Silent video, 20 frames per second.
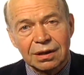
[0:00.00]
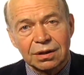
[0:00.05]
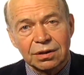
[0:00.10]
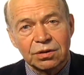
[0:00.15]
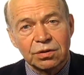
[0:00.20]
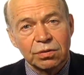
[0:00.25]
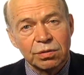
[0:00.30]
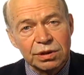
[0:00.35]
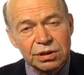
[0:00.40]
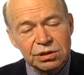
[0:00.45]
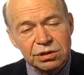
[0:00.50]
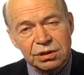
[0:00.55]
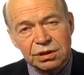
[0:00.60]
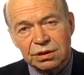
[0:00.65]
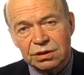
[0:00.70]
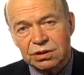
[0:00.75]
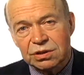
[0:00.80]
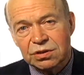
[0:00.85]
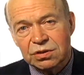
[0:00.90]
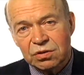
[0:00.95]

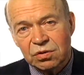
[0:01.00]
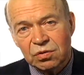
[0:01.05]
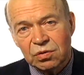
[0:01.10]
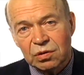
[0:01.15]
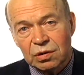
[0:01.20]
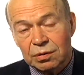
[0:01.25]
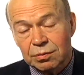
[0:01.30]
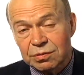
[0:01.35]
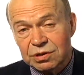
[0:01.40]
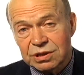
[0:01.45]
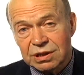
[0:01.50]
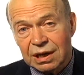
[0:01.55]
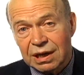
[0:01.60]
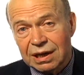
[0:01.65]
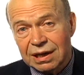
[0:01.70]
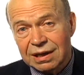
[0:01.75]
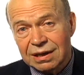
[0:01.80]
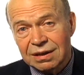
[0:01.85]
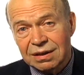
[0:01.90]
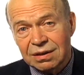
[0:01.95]
increasing storms,
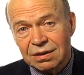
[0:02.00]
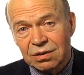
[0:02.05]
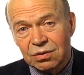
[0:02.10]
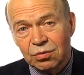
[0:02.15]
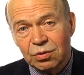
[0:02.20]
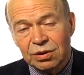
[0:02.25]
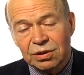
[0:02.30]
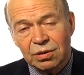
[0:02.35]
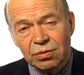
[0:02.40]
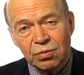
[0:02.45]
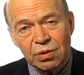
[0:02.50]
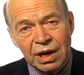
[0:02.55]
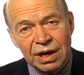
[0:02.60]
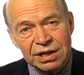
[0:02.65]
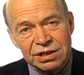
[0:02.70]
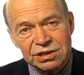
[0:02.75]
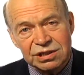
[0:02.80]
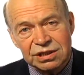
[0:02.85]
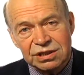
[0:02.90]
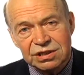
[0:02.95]
and with a
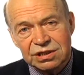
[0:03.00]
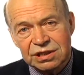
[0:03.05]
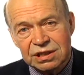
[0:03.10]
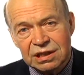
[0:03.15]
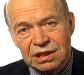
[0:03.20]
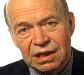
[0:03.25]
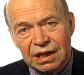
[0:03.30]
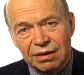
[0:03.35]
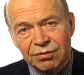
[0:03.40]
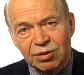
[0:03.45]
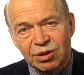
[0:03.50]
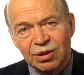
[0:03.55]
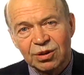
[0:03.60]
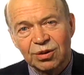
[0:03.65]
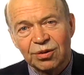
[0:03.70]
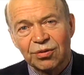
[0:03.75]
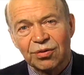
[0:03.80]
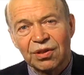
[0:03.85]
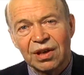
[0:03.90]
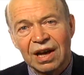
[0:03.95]
rising sea
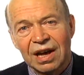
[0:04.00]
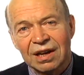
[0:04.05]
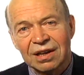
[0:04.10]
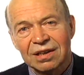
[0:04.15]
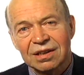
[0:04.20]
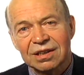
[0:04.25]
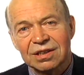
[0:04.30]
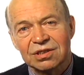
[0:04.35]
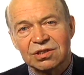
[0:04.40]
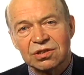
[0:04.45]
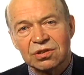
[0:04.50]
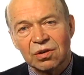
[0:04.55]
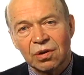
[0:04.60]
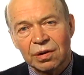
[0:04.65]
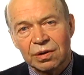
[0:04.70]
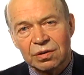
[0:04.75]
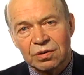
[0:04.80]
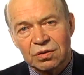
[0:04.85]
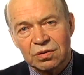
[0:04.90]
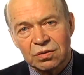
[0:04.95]
level, that is
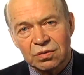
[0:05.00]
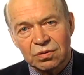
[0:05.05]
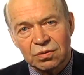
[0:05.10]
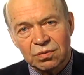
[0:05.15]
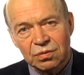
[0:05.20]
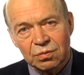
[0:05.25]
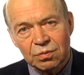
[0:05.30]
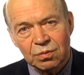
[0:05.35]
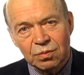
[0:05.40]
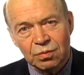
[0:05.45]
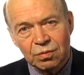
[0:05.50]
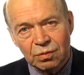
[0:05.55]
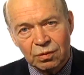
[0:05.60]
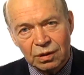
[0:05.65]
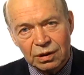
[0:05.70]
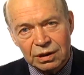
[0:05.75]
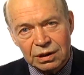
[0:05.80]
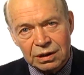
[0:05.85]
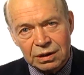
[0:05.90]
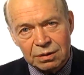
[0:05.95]
going to
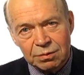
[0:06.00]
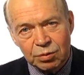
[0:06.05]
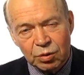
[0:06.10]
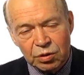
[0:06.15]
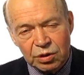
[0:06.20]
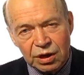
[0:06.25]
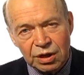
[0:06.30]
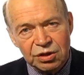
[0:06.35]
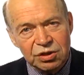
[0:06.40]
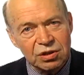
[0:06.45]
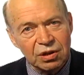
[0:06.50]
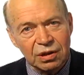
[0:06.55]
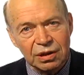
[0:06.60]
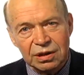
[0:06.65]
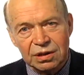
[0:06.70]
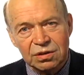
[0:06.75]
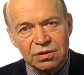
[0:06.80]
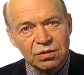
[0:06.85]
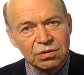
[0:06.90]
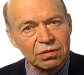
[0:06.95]
lead
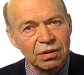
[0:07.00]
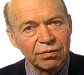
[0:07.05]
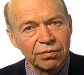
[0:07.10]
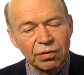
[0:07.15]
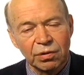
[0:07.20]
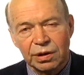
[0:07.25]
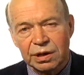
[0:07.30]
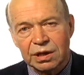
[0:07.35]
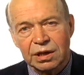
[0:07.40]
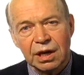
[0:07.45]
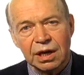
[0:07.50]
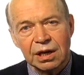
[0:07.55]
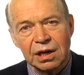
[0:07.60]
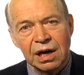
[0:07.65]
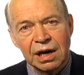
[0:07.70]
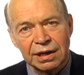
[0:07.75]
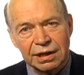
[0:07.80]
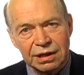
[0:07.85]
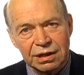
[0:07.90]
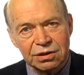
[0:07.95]
potentially to a very
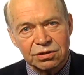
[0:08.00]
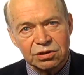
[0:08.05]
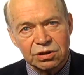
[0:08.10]
chaotic